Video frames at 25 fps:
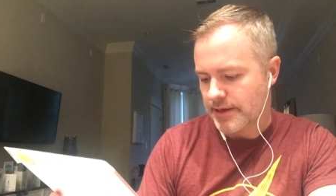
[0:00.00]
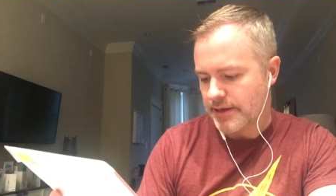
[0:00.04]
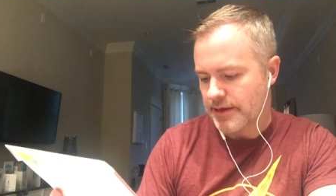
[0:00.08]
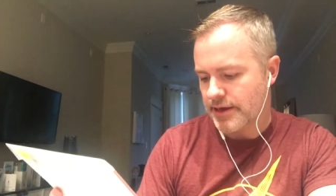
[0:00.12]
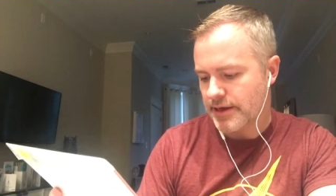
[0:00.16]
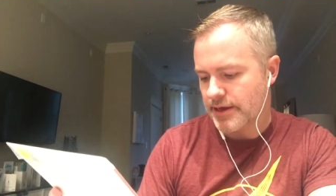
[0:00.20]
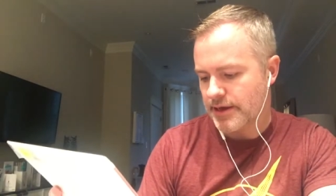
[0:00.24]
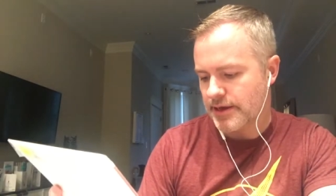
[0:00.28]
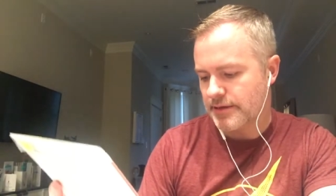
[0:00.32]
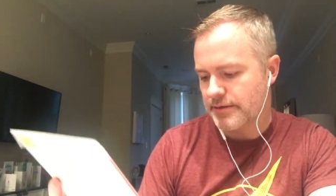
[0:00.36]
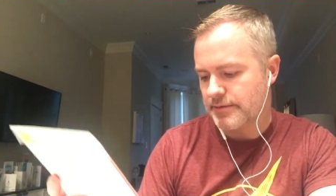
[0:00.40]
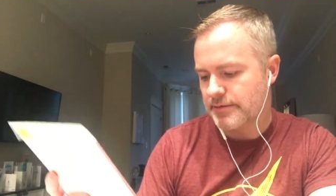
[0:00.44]

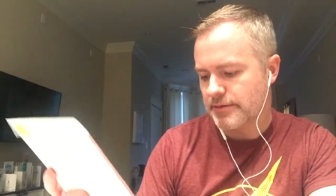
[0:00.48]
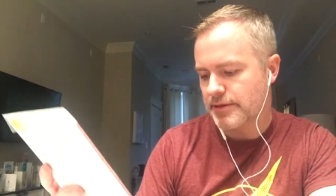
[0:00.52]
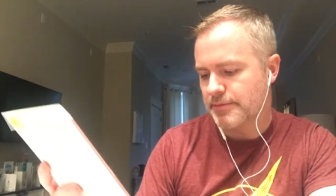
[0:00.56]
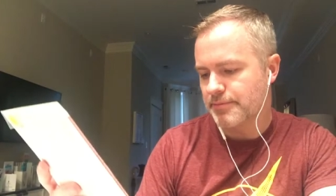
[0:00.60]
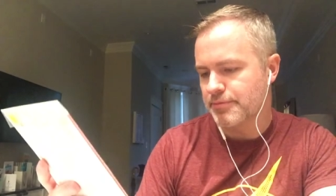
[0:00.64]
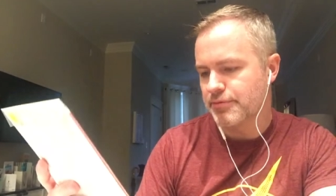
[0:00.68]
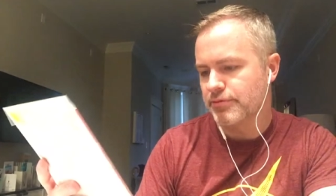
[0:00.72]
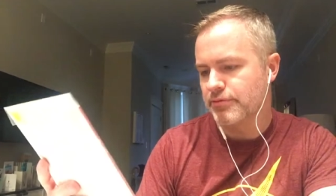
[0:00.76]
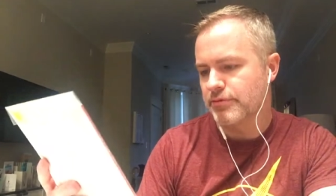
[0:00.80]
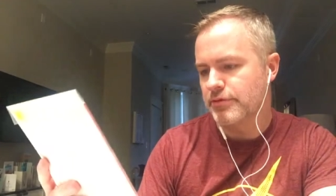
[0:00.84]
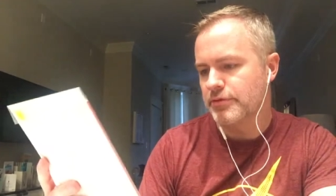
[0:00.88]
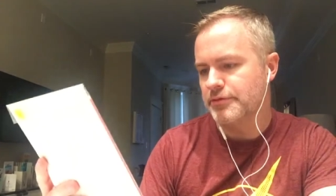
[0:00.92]
The
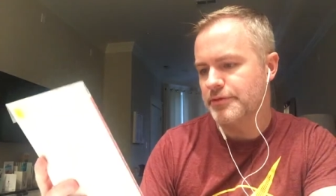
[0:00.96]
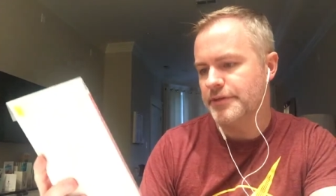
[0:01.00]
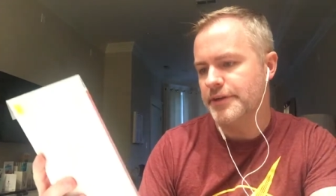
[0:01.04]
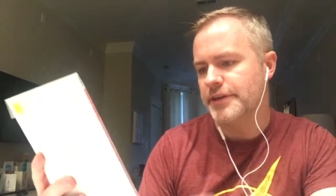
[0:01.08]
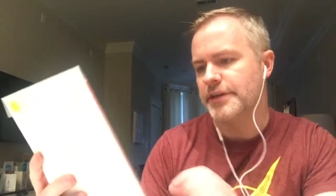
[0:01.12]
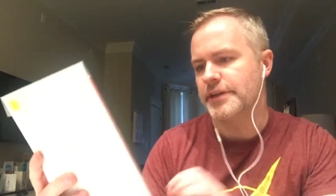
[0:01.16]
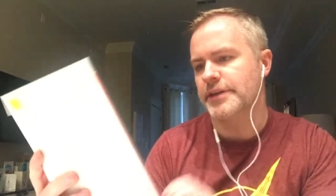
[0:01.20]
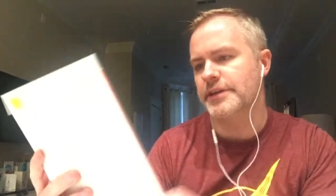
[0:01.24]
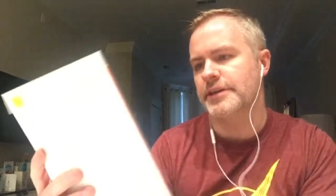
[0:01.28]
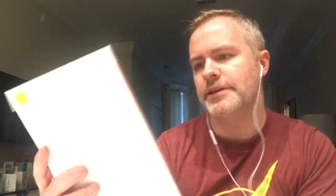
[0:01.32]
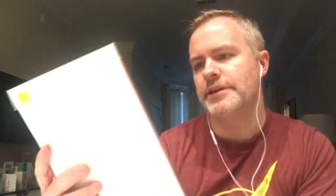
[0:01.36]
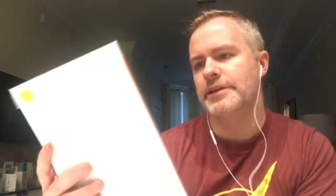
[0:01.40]

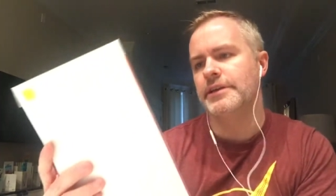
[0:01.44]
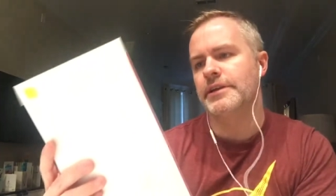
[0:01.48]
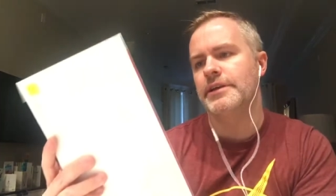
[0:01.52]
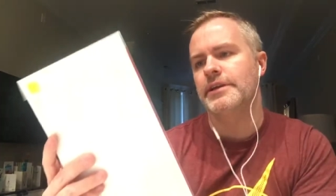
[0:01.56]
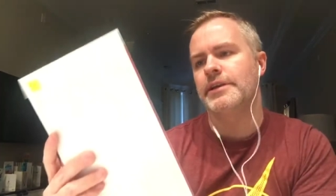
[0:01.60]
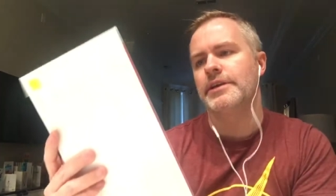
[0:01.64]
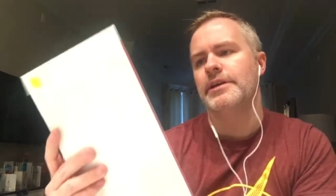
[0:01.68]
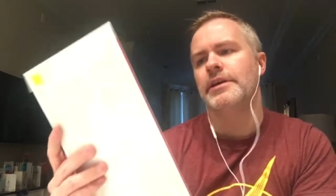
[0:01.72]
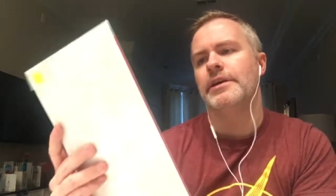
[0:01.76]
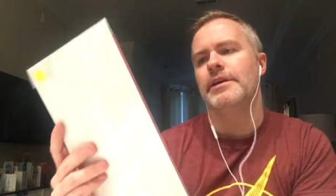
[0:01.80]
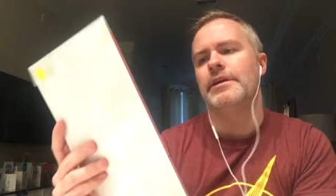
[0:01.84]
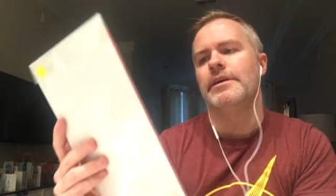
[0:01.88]
Peruvian
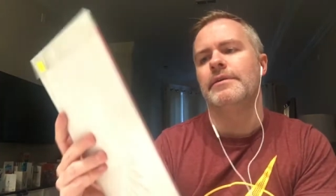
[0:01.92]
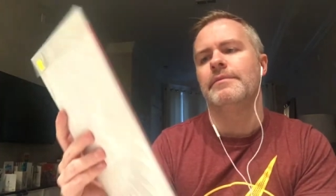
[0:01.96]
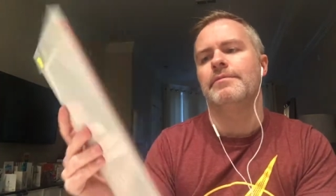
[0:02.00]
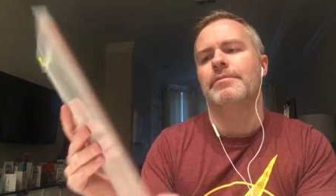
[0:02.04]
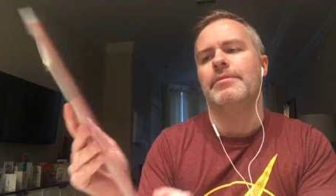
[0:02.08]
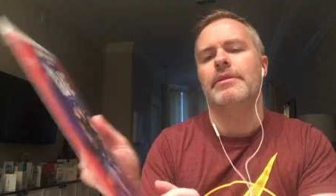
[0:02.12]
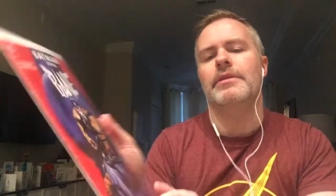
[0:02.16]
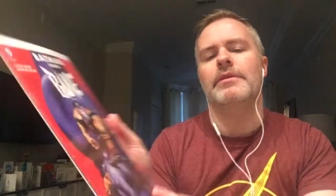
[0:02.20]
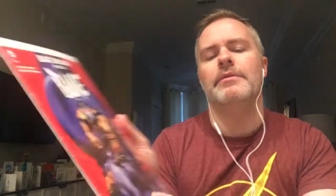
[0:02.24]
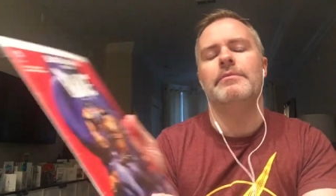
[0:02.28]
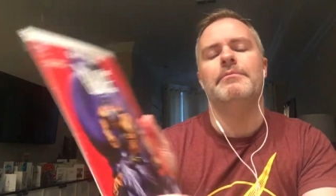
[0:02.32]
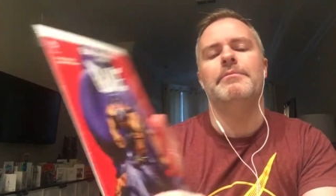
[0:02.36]

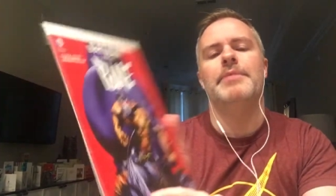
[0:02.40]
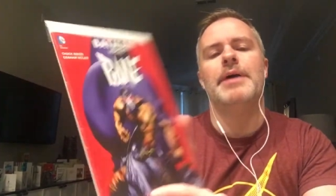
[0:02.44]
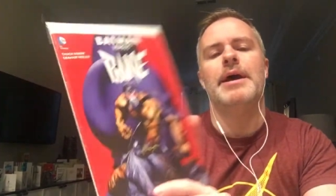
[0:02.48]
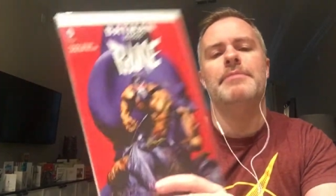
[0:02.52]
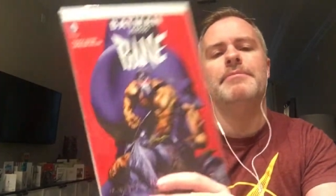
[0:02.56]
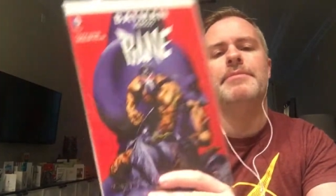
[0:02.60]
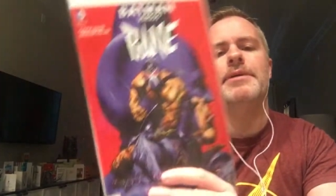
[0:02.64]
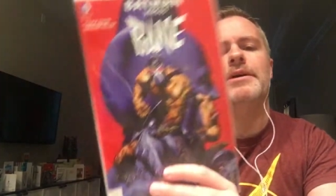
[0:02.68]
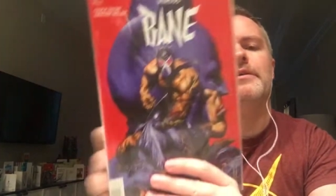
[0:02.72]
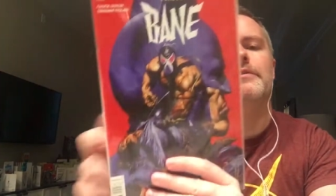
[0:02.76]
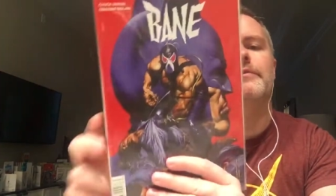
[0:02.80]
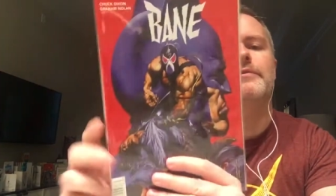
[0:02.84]

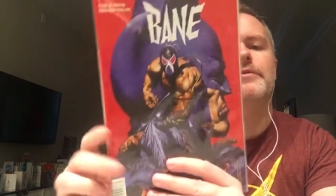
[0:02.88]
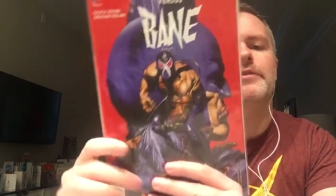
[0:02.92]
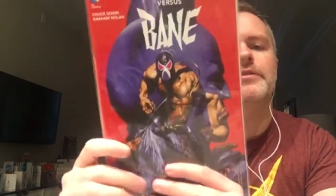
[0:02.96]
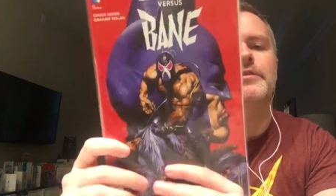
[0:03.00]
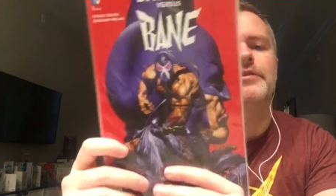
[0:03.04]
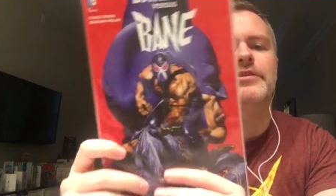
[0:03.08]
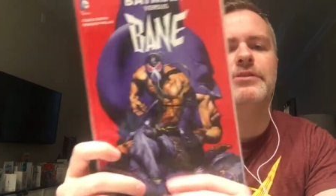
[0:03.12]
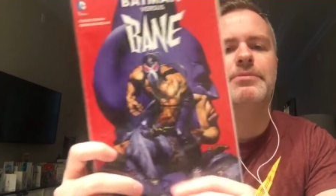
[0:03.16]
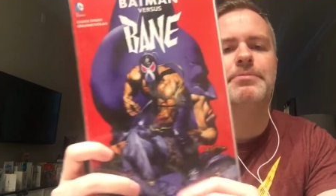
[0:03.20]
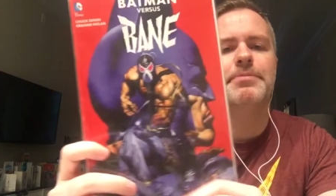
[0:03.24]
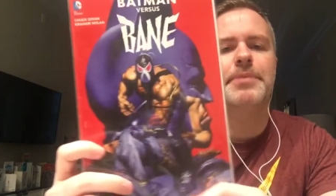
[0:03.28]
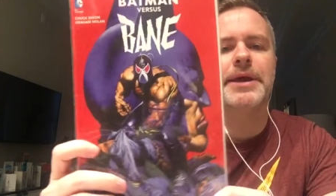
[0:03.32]
Batman
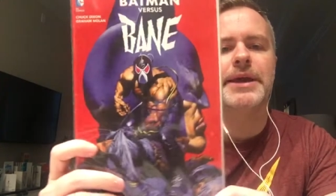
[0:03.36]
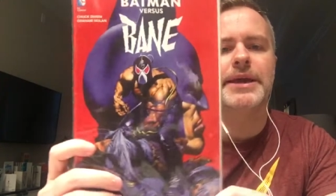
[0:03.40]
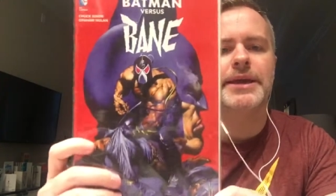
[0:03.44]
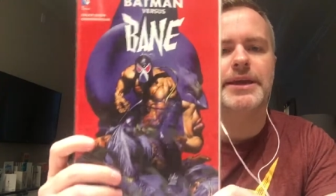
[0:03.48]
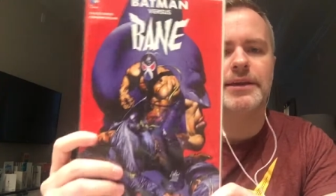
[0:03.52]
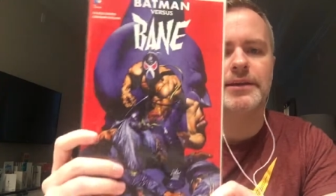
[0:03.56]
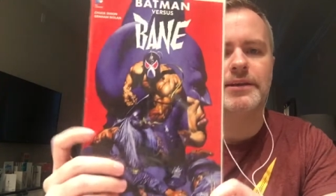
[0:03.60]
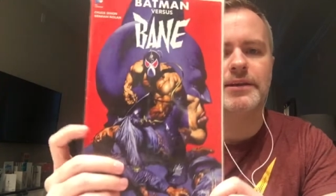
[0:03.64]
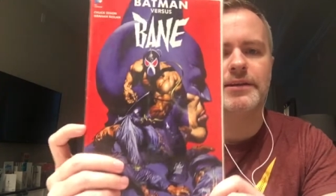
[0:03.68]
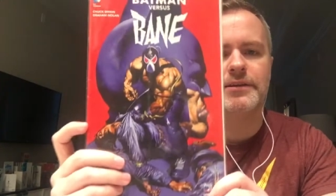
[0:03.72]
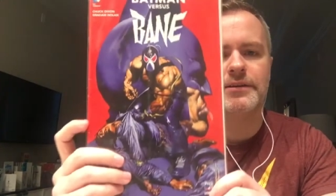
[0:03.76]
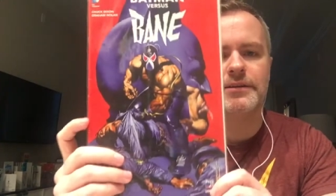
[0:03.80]
versus
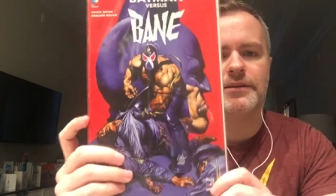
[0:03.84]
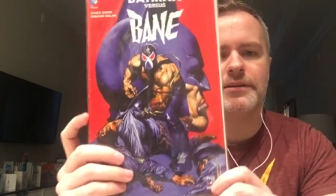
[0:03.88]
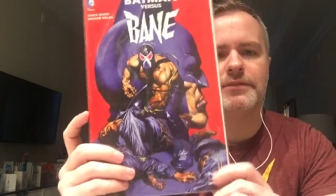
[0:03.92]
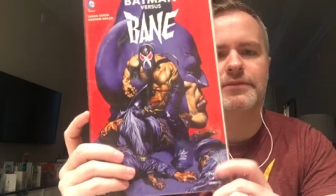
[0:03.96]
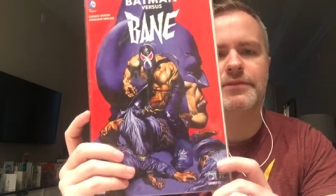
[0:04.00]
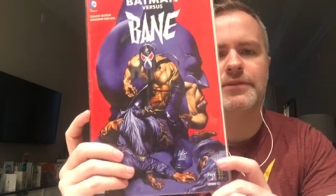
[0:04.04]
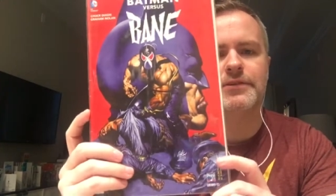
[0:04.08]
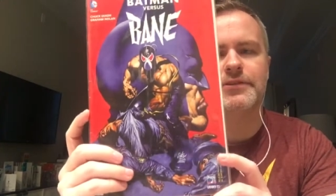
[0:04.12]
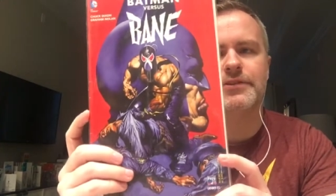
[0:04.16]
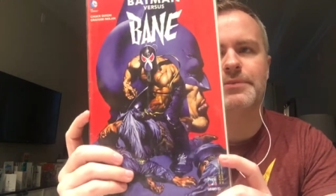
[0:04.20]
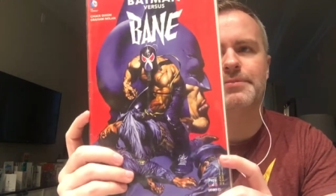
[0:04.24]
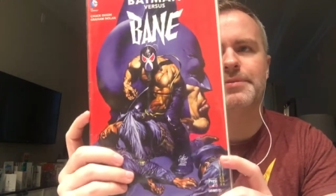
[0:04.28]
Bane, the
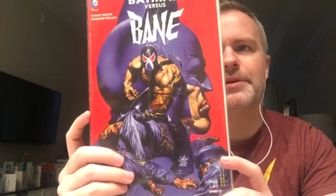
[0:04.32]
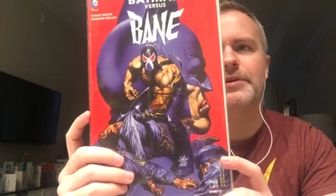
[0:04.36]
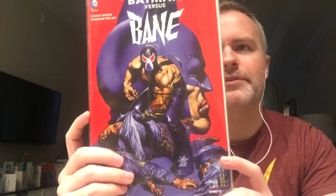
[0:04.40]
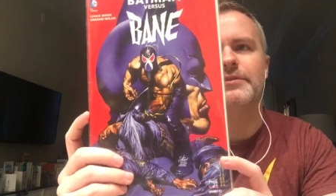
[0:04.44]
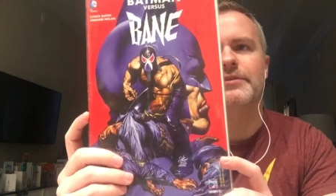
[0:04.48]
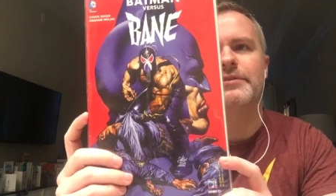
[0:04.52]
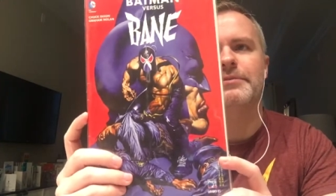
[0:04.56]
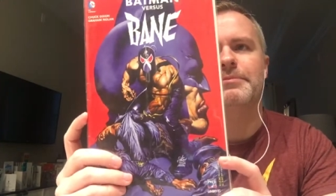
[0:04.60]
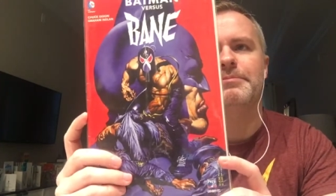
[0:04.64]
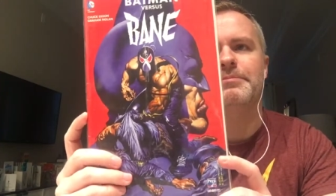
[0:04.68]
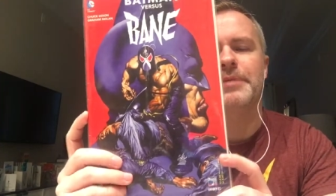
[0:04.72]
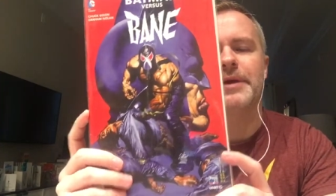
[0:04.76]
first
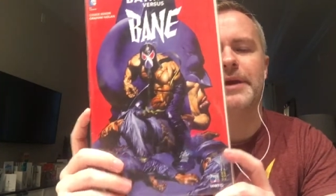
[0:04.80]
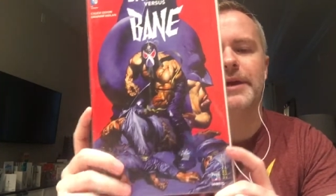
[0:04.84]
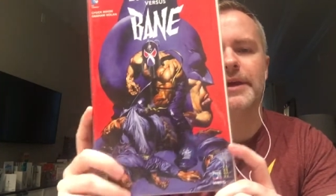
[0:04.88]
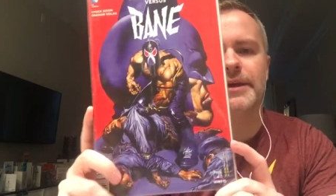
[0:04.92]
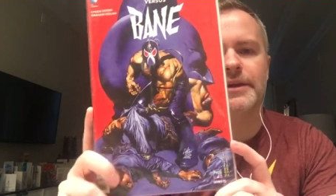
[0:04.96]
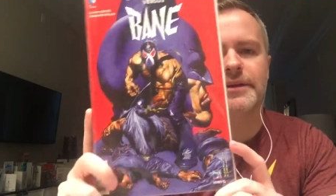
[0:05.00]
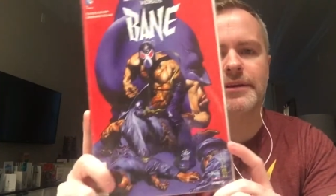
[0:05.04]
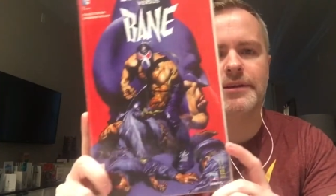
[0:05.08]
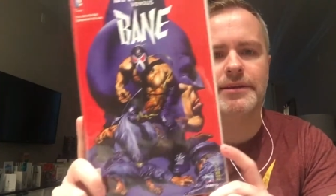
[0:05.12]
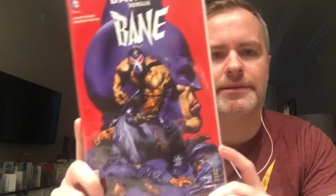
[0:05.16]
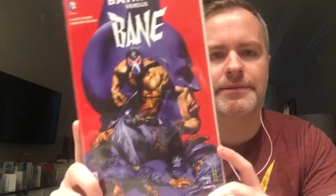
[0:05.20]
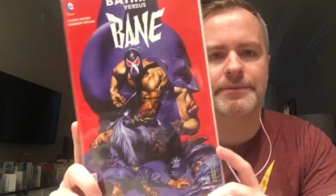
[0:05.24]
appearance of
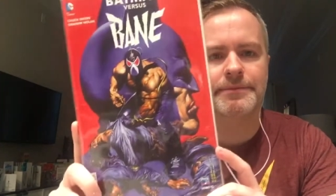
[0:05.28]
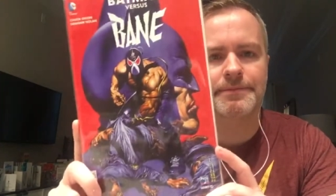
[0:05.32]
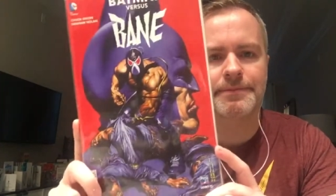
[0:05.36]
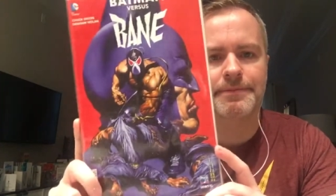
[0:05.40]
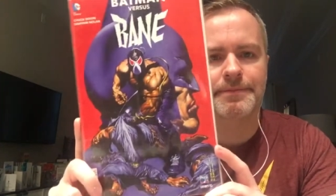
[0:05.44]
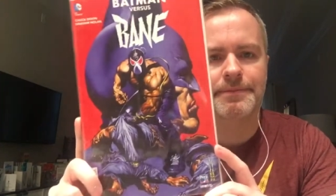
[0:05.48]
Bane.